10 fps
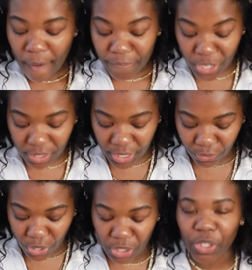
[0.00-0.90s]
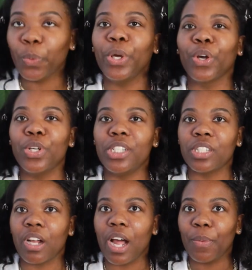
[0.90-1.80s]
first things first, we are going to
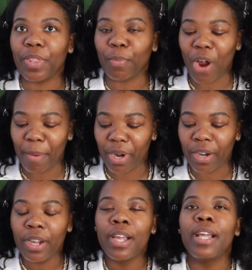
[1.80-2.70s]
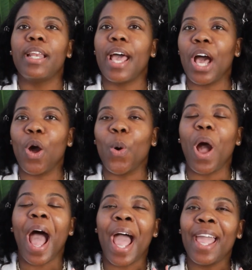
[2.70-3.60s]
start out with a primer. Now,
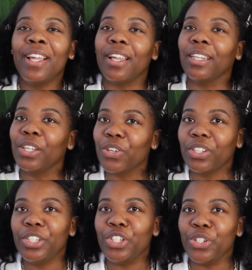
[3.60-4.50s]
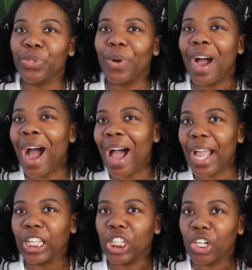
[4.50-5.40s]
I literally do a
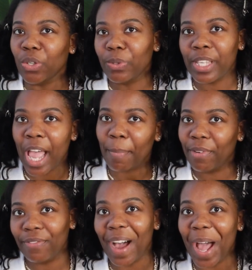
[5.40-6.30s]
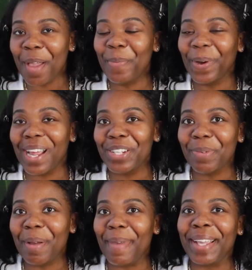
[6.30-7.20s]
high-low type of vibe when I do
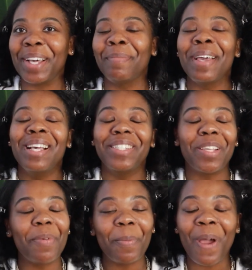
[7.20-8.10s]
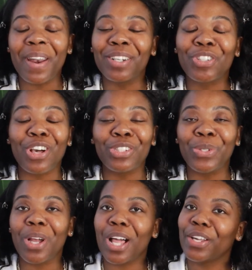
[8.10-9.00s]
my makeup. Some of the products cost
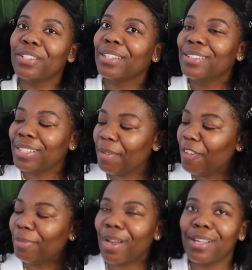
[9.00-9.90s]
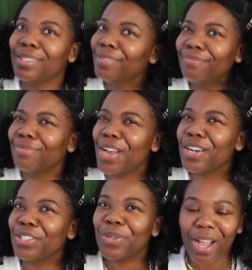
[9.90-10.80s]
$2, some of them cost
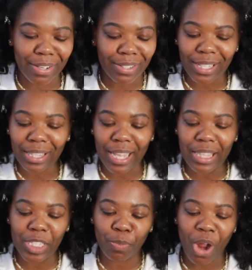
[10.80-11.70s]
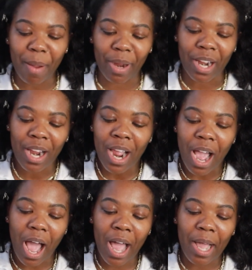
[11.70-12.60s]
$32, like this primer.
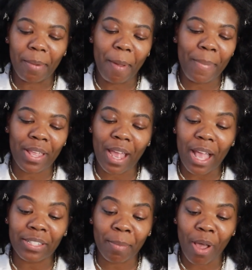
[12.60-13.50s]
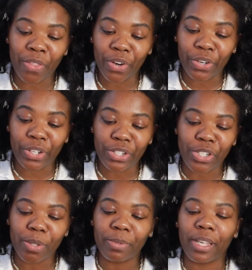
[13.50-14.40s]
But some other good
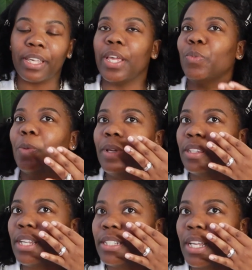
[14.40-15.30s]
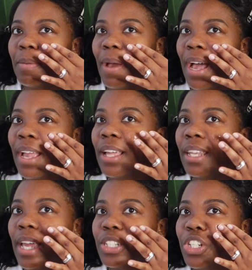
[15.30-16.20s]
dupes, again, will be linked in my
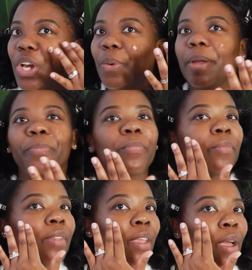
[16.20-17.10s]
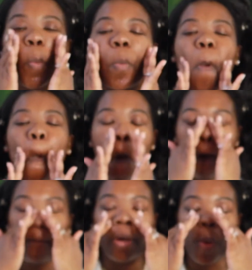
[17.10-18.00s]
like to know it.
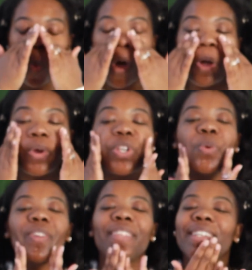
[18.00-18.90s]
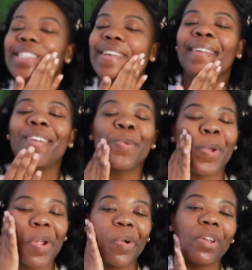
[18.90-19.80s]
But while we're doing this, again,
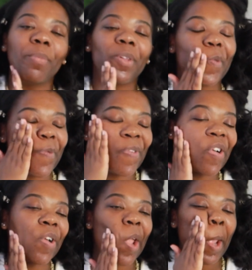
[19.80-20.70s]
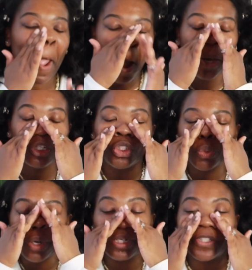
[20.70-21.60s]
we're going to be very
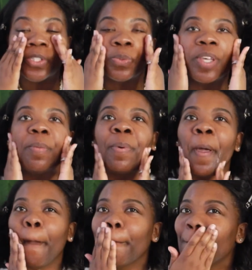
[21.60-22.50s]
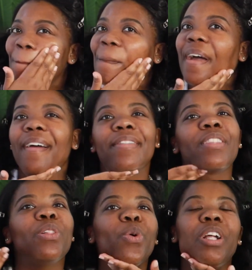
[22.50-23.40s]
short and sweet, but
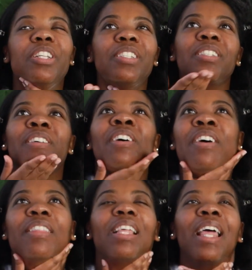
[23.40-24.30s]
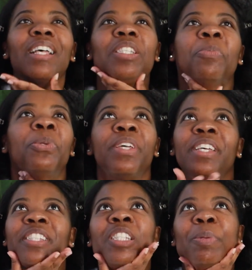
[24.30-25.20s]
the Lord just, the last couple
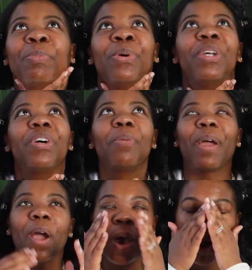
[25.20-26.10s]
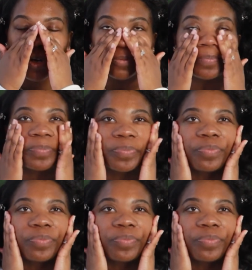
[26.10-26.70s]
days has been putting on my heart,